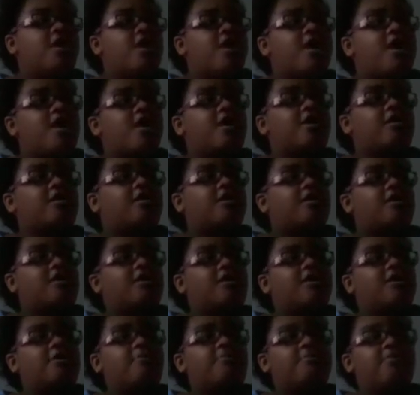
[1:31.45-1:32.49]
I like
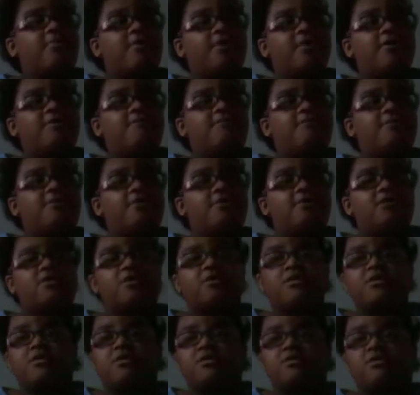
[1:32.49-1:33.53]
a
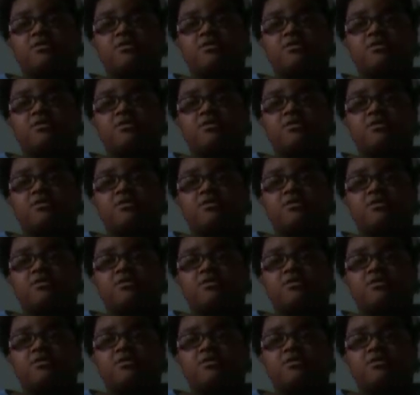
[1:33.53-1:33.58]
baby.